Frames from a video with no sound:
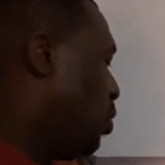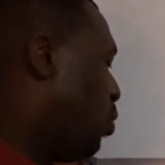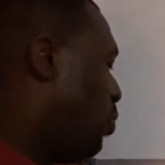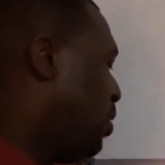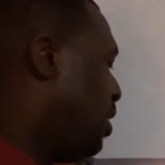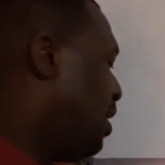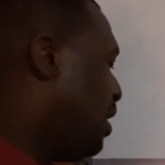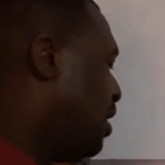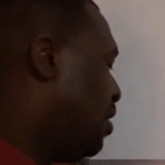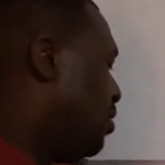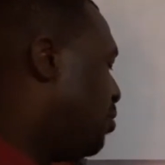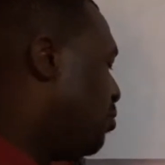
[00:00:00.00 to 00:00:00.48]

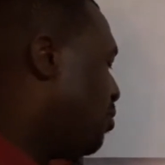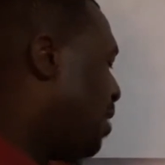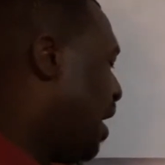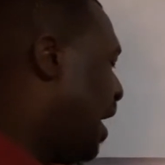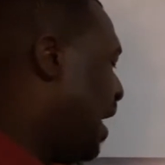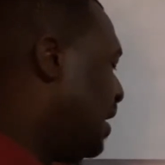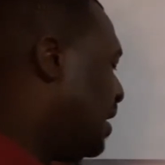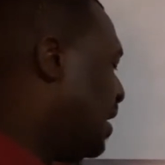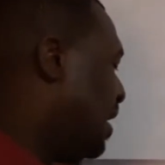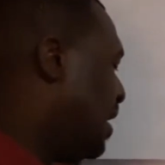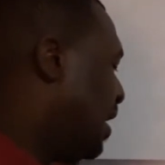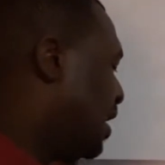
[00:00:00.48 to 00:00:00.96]
we can
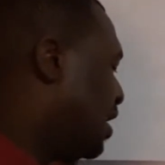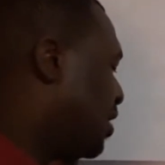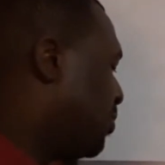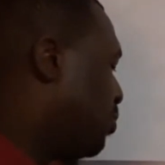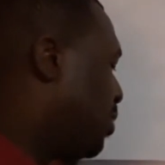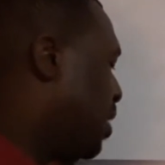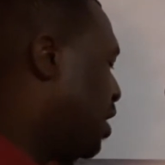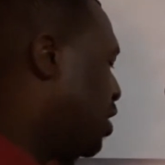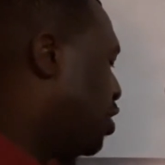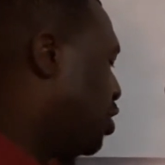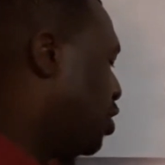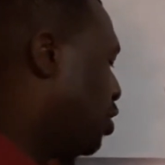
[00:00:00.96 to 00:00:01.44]
write an
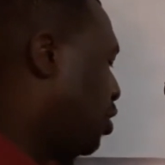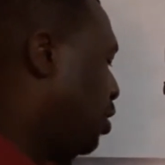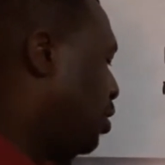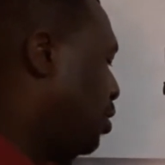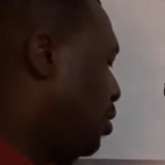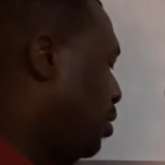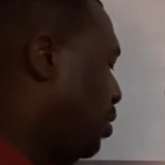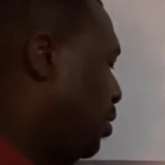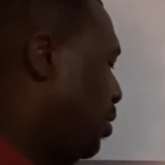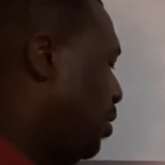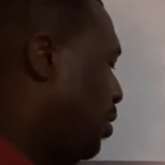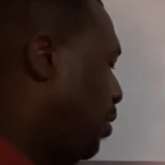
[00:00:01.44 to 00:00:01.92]

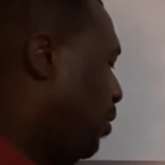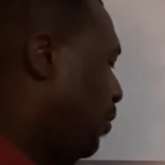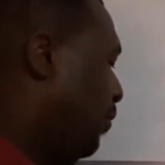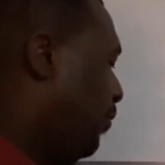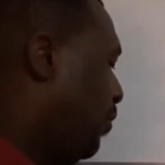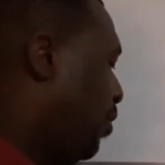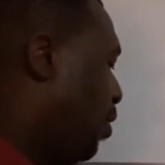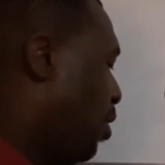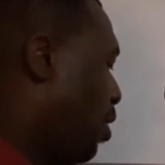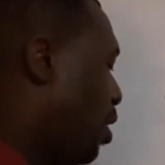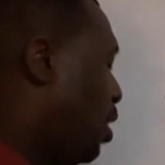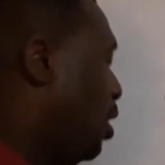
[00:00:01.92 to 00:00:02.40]
expression
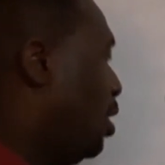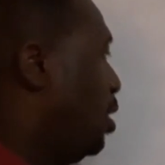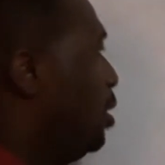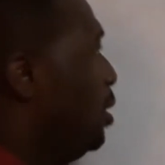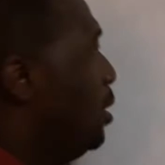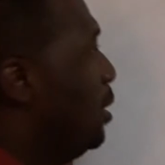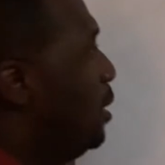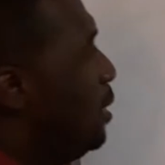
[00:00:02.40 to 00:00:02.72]
for